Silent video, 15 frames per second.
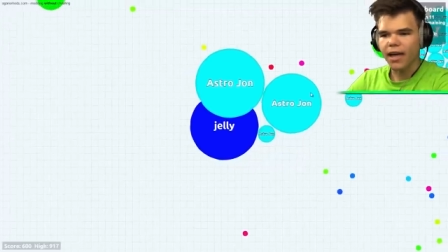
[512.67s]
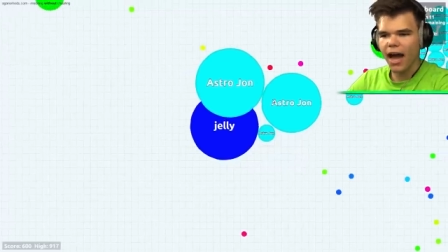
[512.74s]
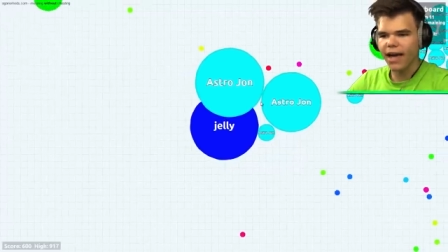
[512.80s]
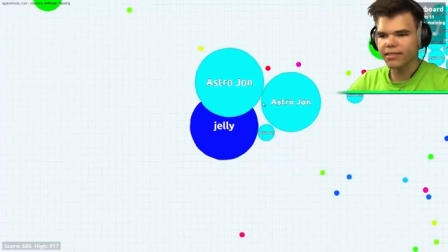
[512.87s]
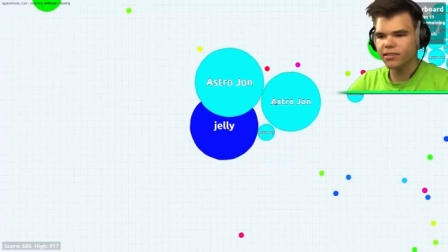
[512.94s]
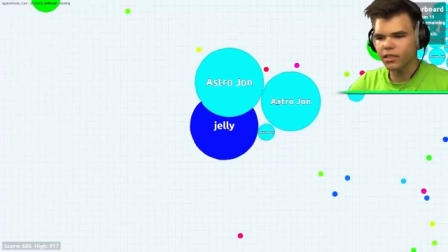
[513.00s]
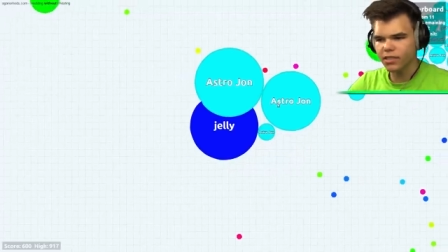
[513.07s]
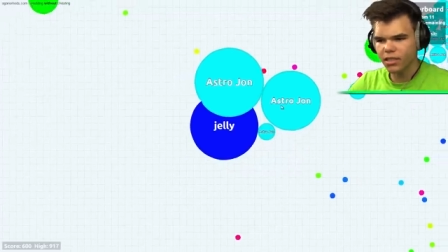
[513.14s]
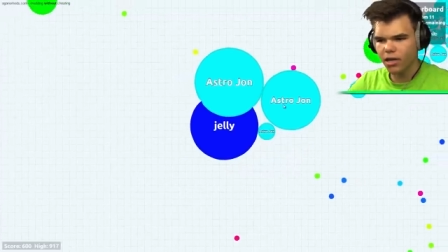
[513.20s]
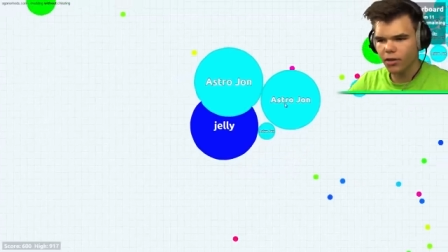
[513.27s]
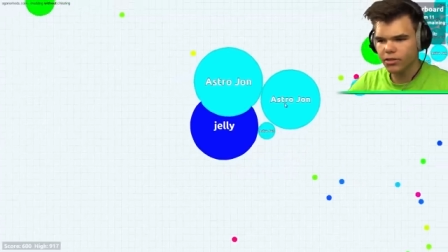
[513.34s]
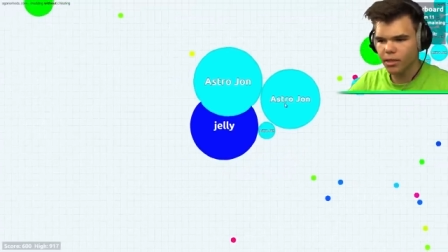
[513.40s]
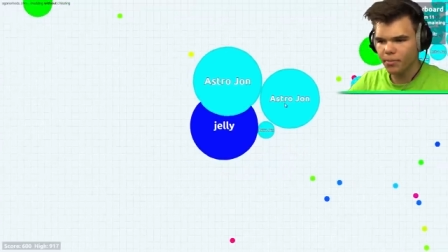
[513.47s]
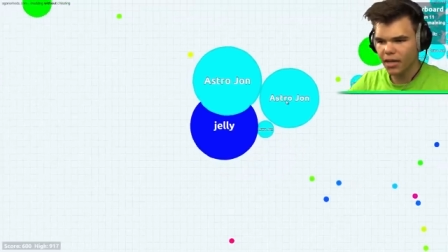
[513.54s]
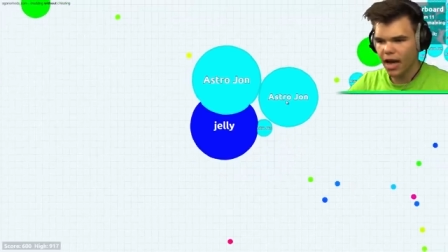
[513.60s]
Guys, does he
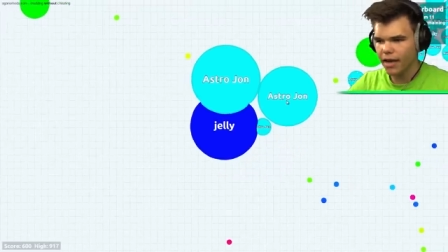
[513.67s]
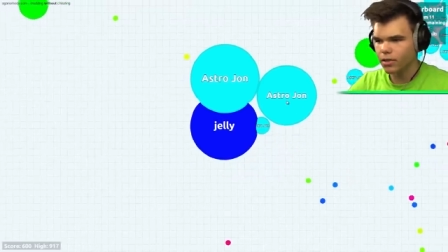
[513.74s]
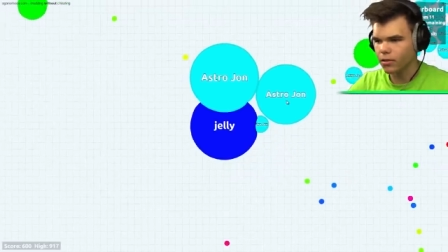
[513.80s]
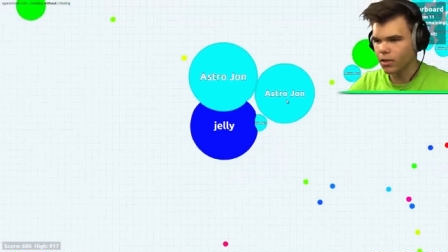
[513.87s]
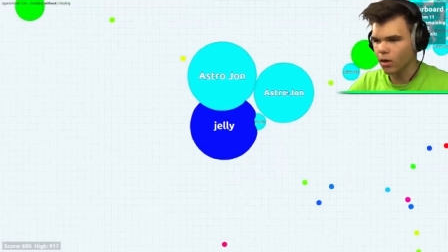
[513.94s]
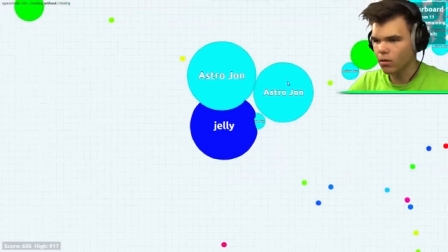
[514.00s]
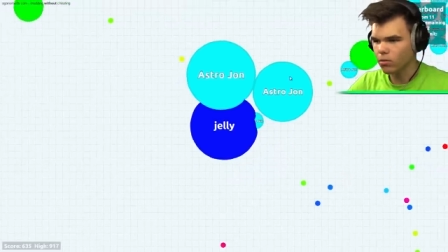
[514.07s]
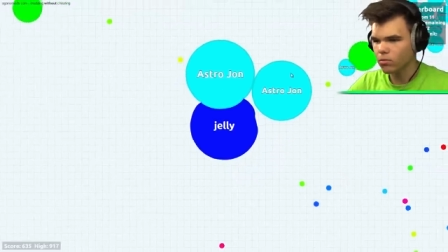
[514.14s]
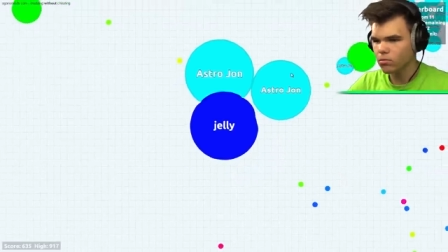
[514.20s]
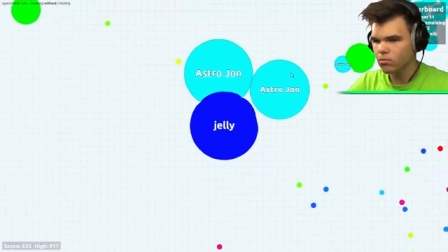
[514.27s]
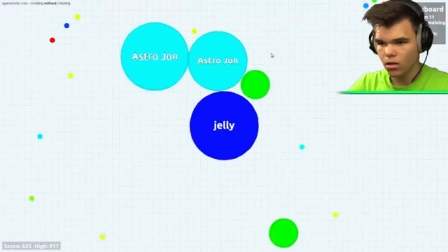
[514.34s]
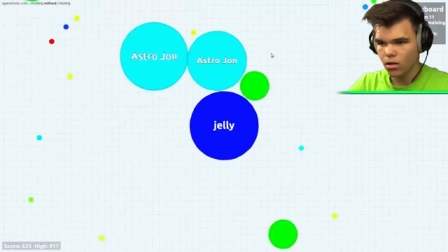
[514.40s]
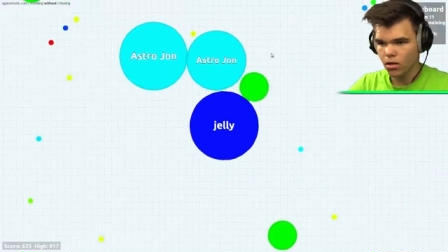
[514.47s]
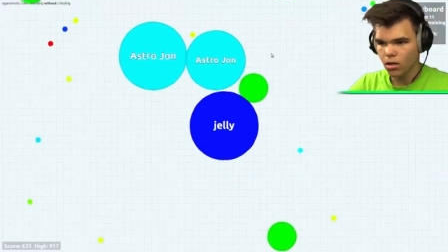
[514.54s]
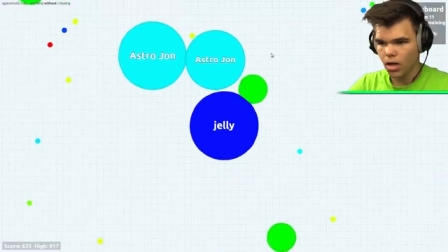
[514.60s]
know something I don't know?
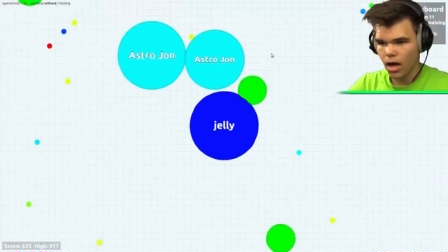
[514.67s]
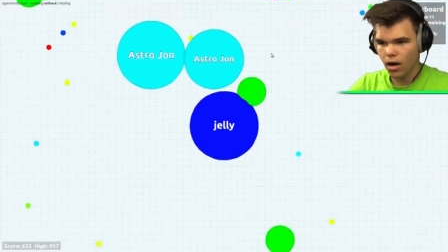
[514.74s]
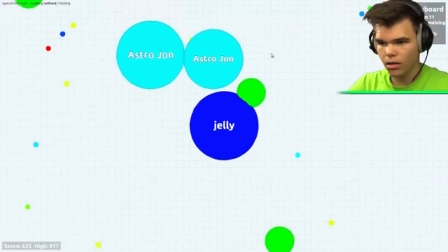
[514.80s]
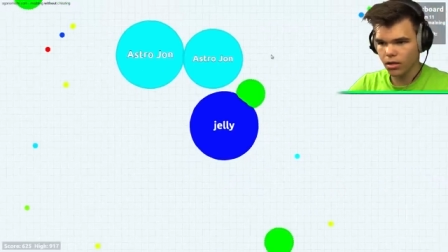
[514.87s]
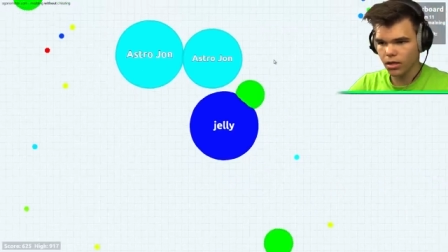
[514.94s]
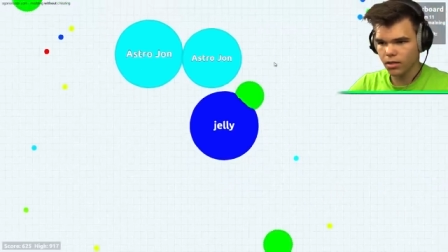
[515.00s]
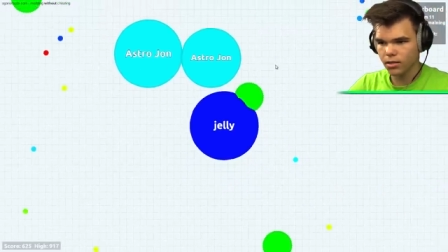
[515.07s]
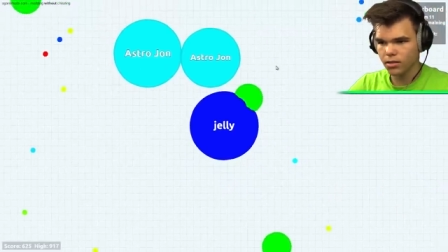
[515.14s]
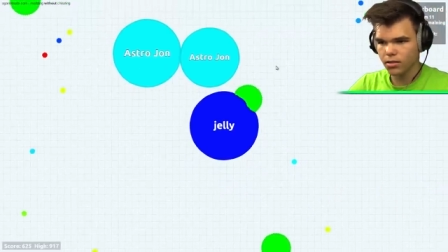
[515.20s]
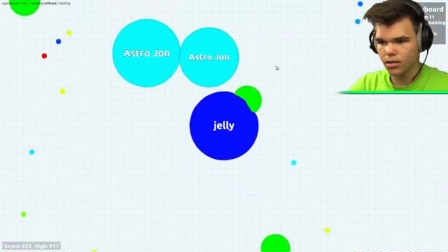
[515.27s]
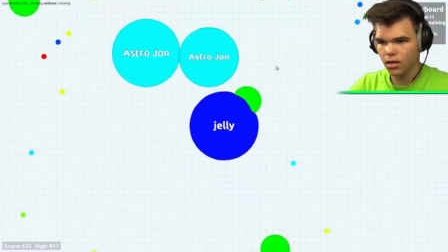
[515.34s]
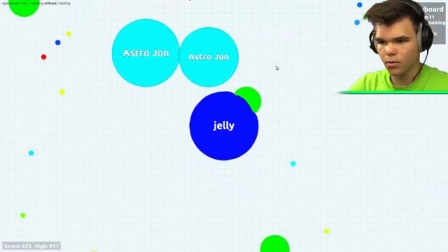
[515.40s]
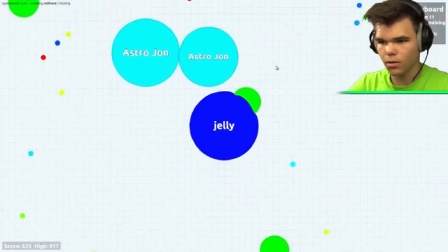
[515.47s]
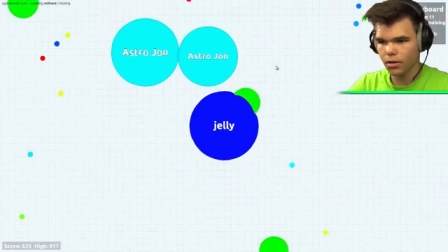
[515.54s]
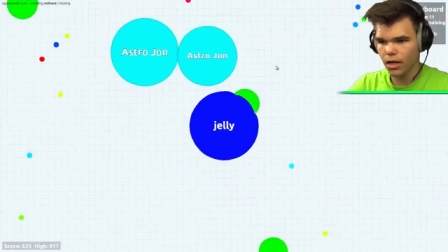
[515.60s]
I don't think this is
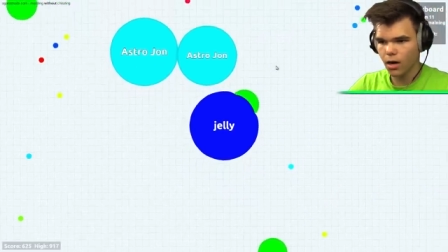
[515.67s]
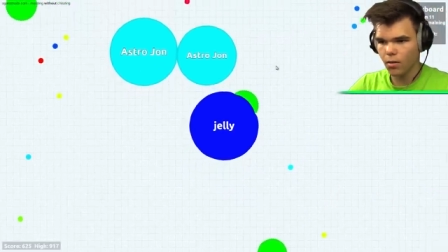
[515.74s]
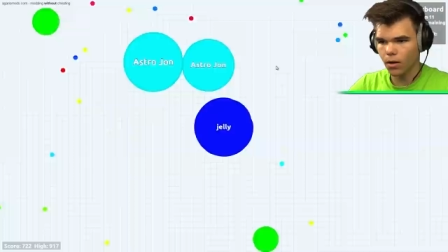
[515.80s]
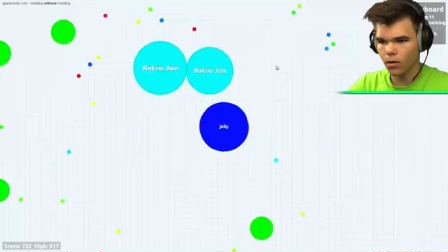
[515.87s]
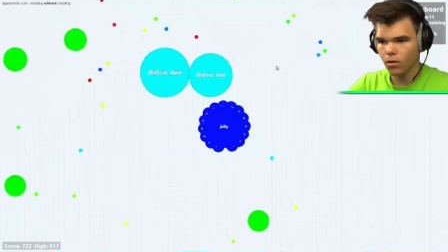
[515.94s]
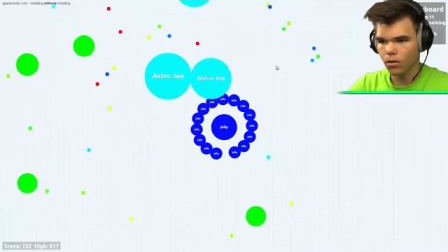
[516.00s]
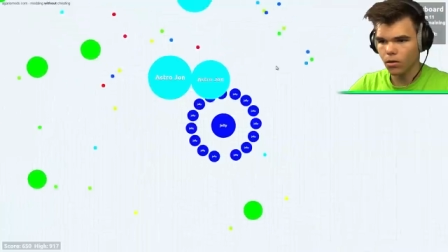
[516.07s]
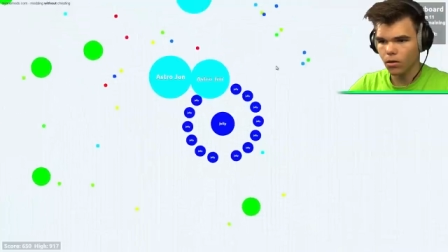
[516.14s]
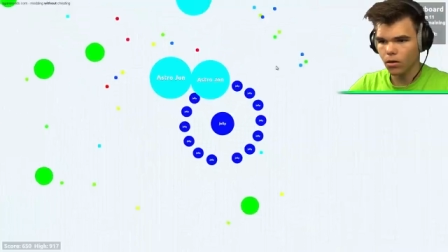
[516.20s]
gonna work out well.